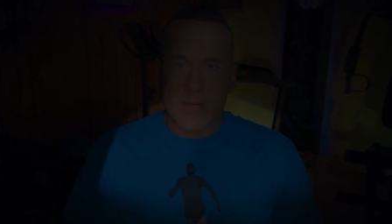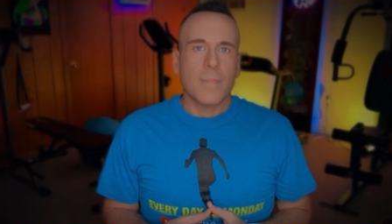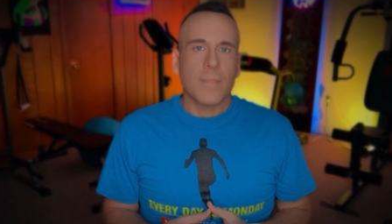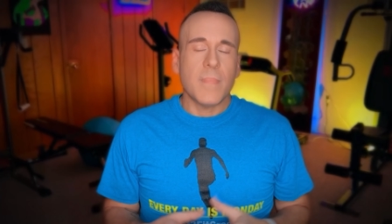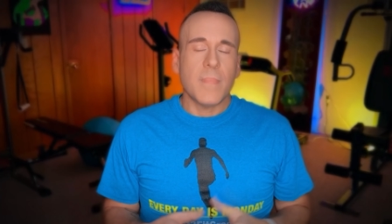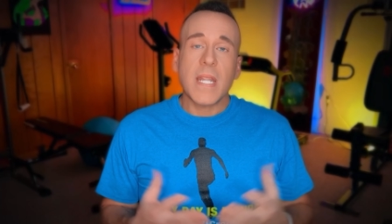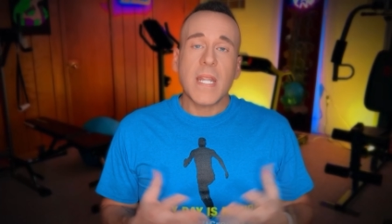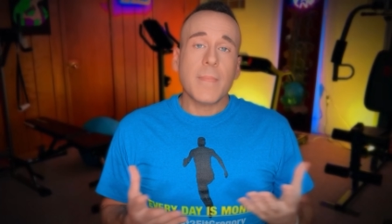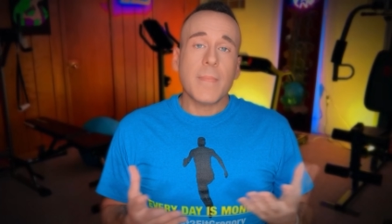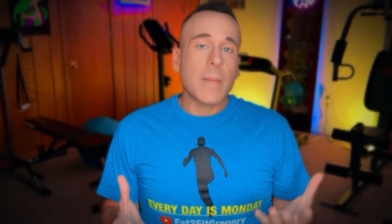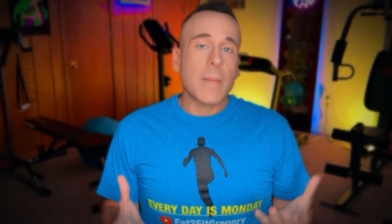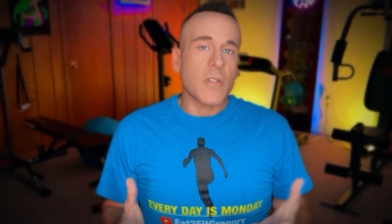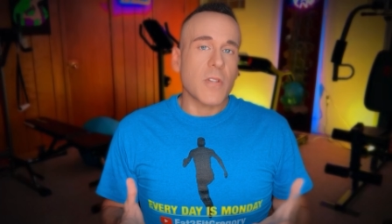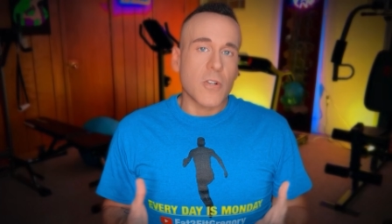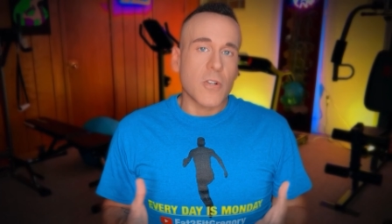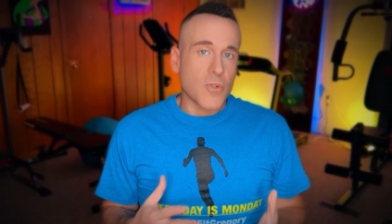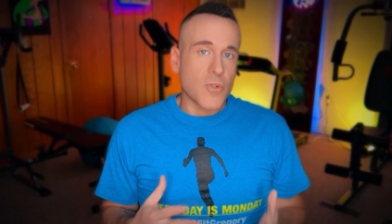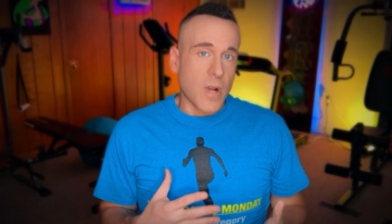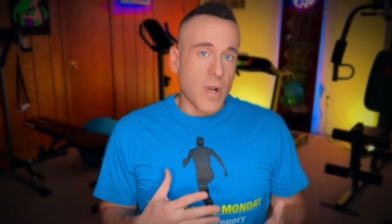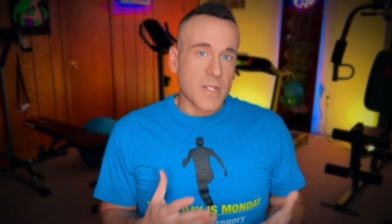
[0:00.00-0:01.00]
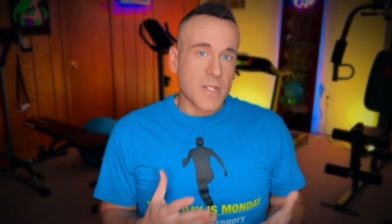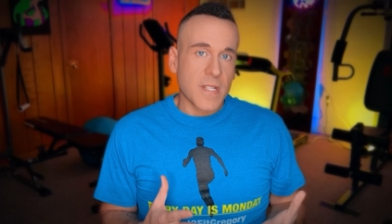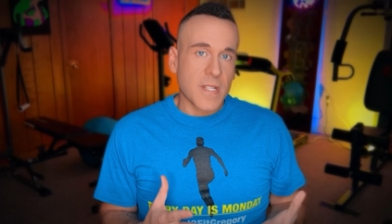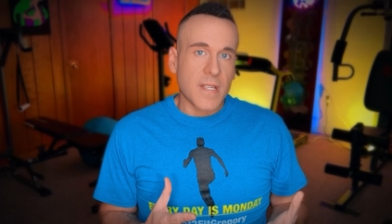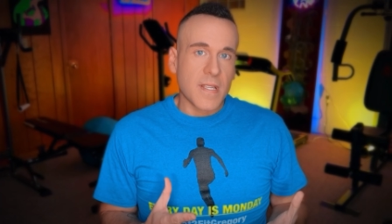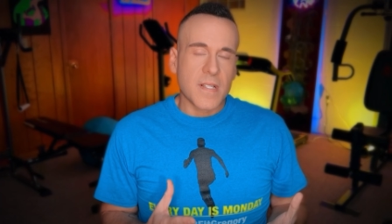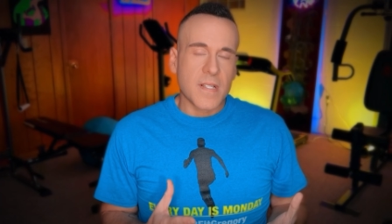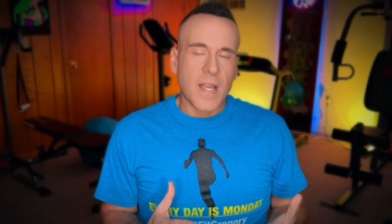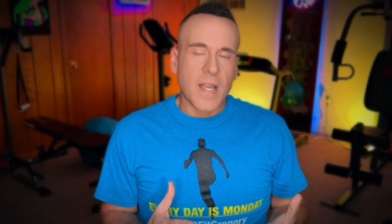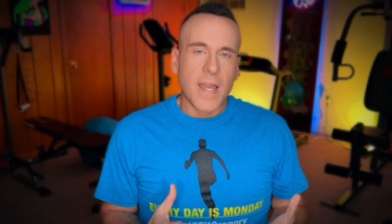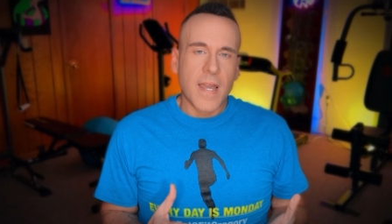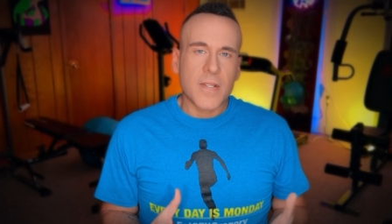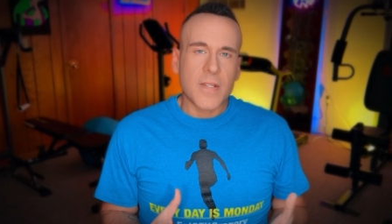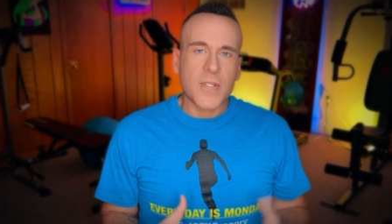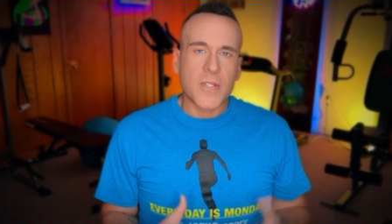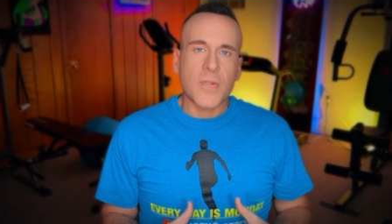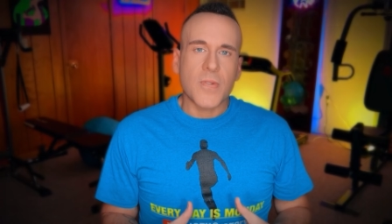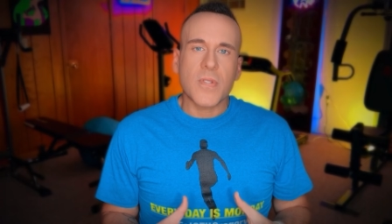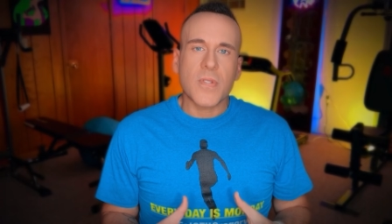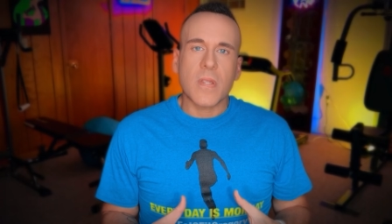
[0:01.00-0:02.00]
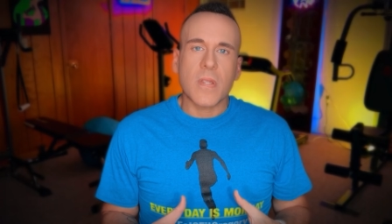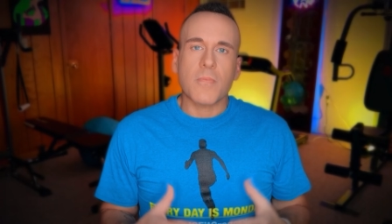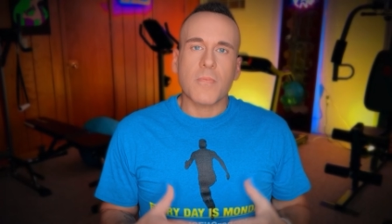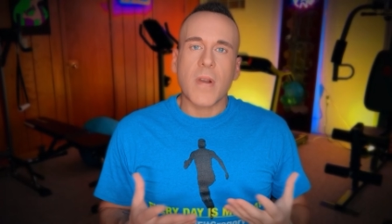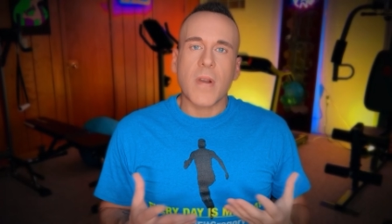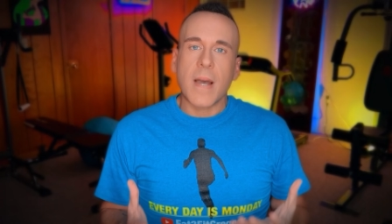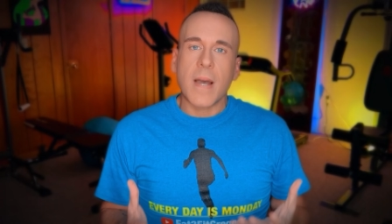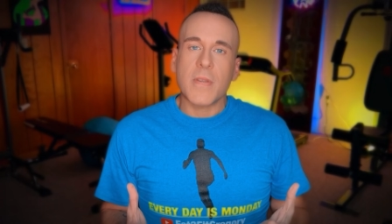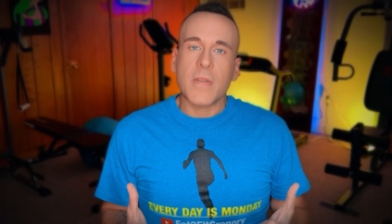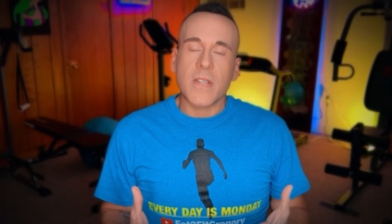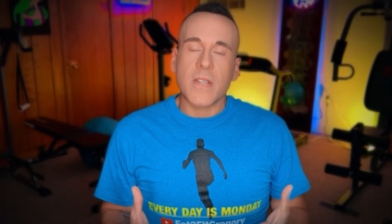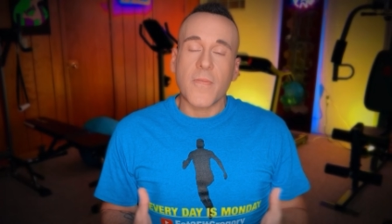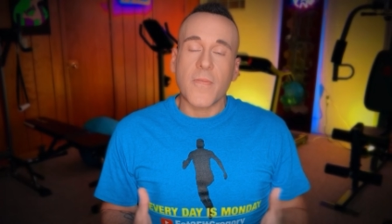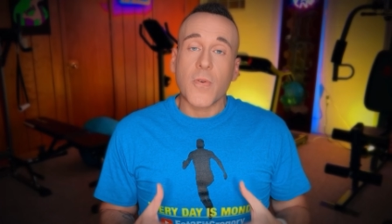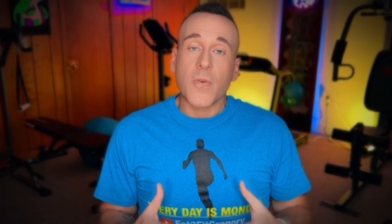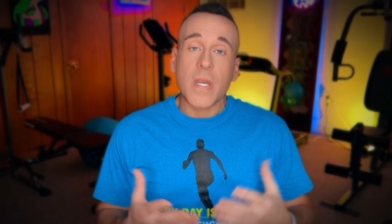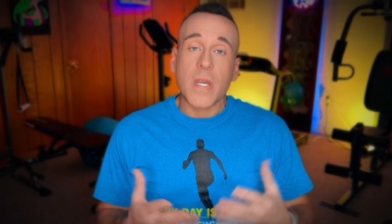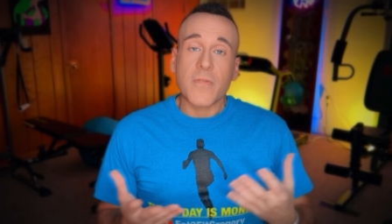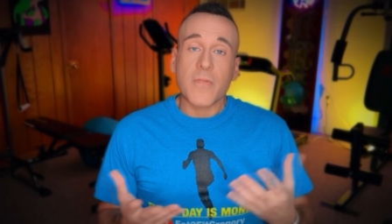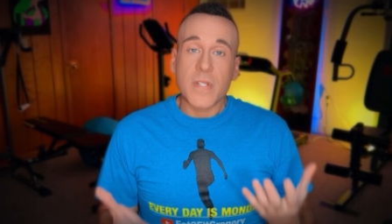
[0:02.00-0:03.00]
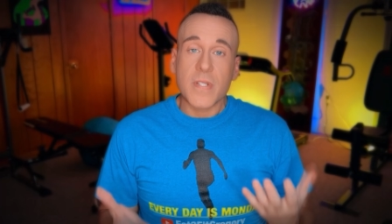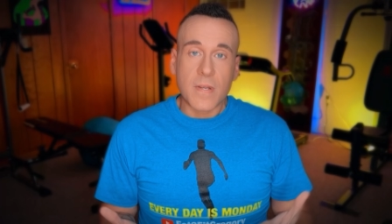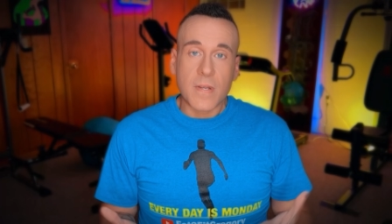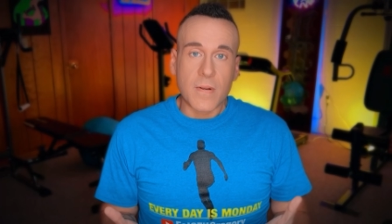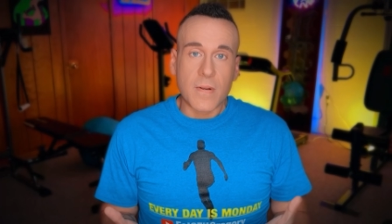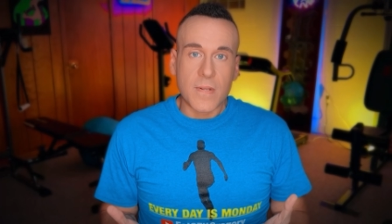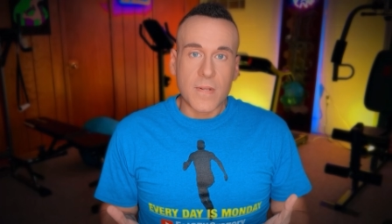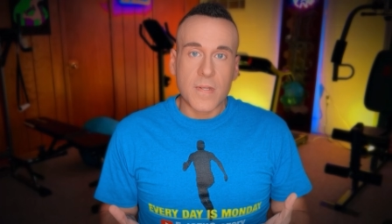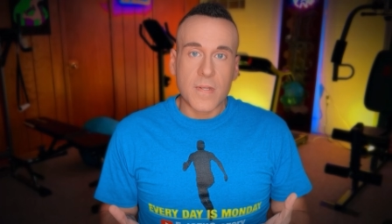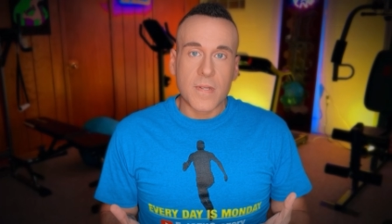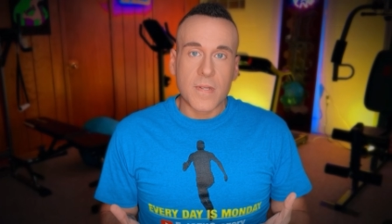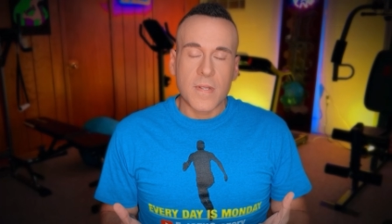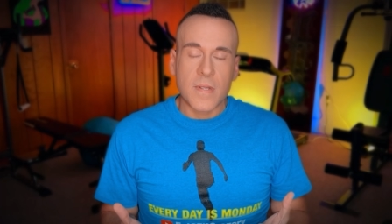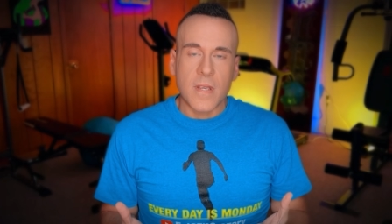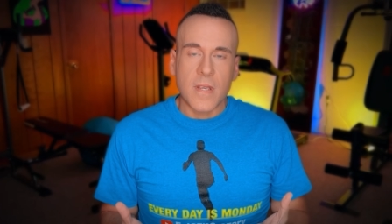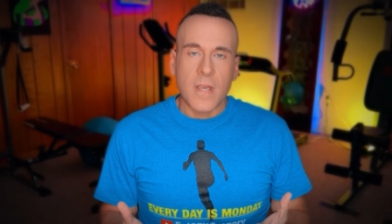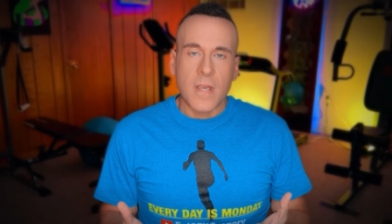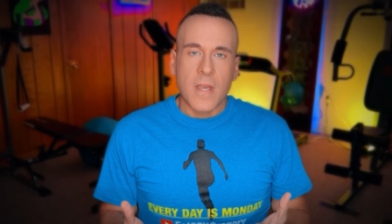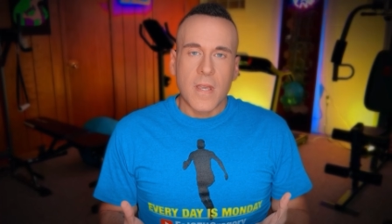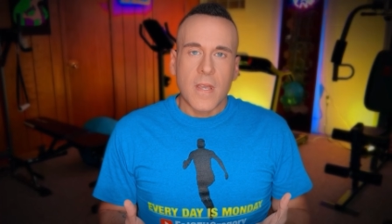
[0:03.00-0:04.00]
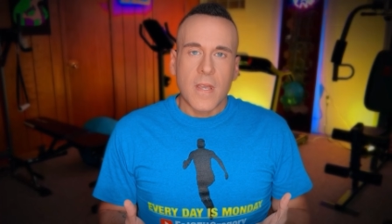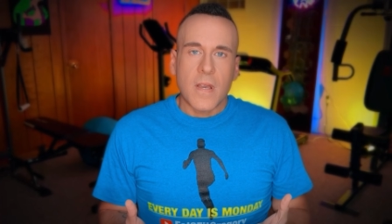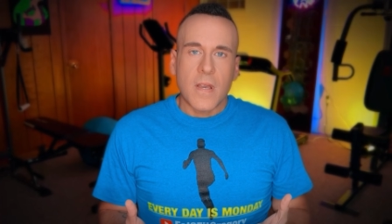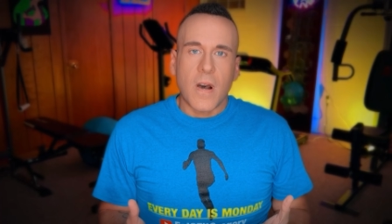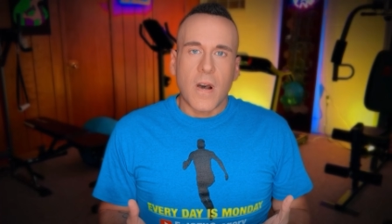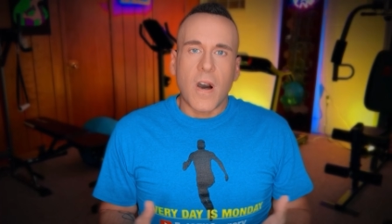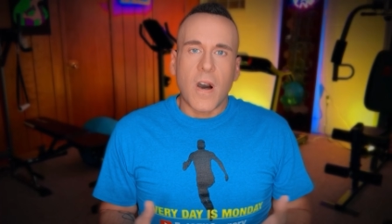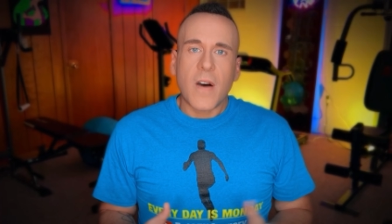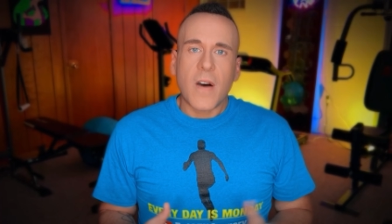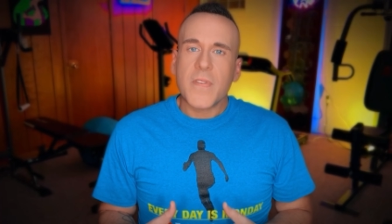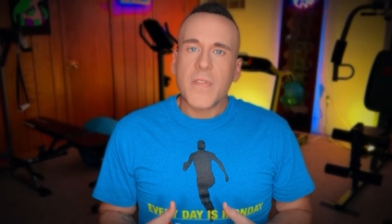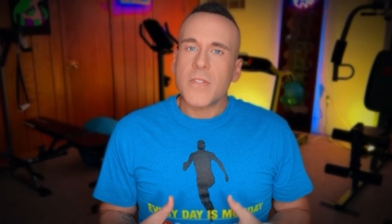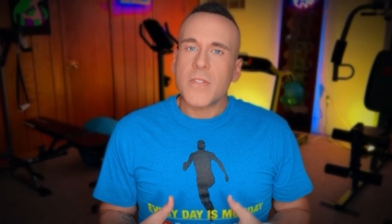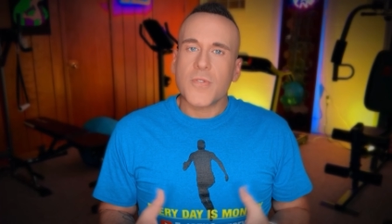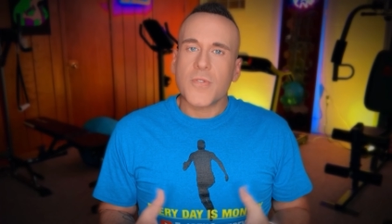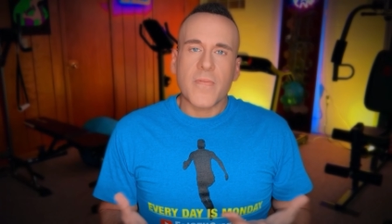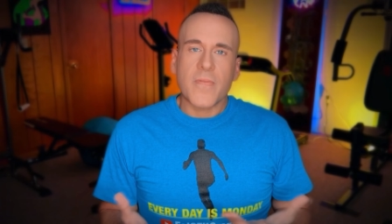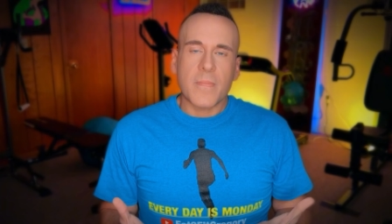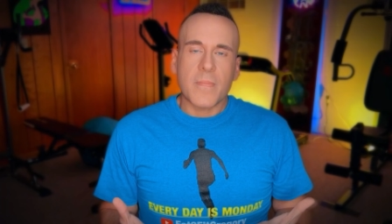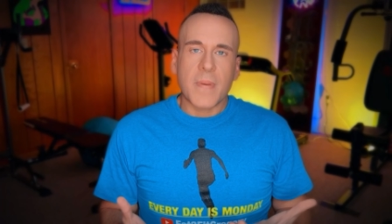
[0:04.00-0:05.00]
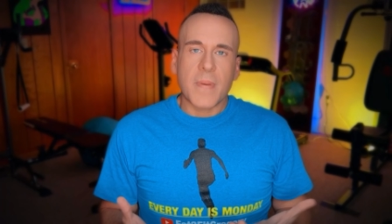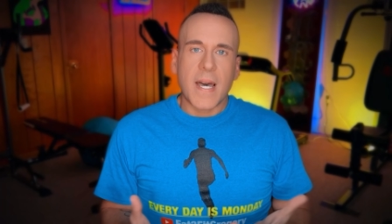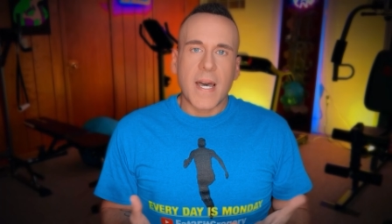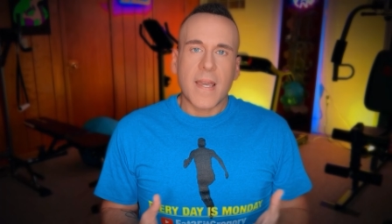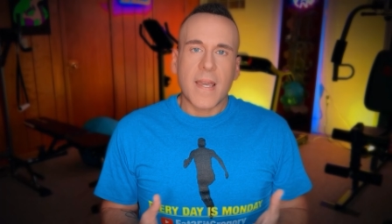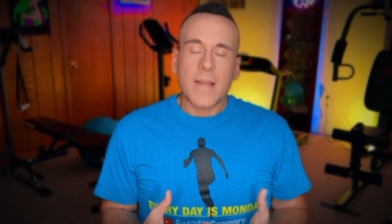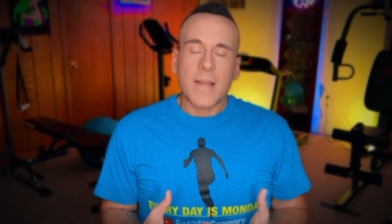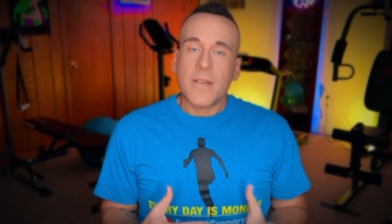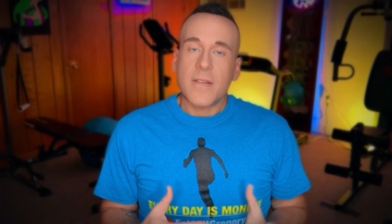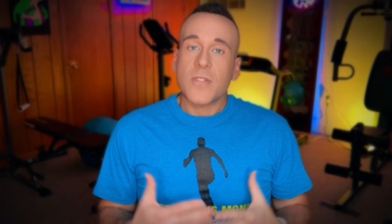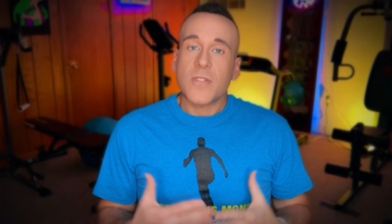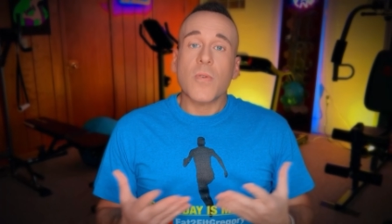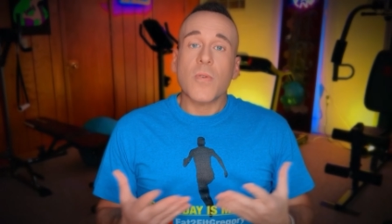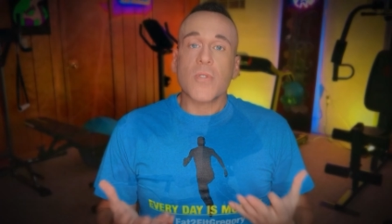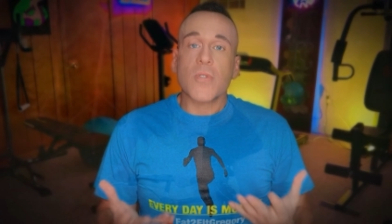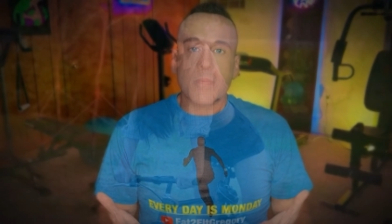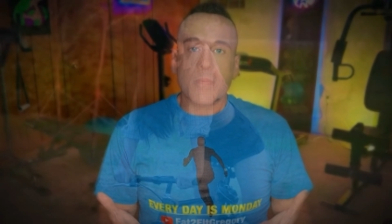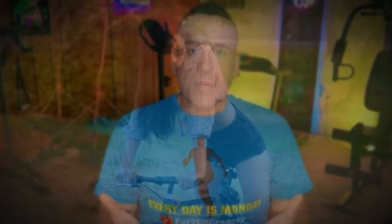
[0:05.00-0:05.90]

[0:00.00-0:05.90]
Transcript: Many people are drawn to these diets due to the promise of quick results, often driven by social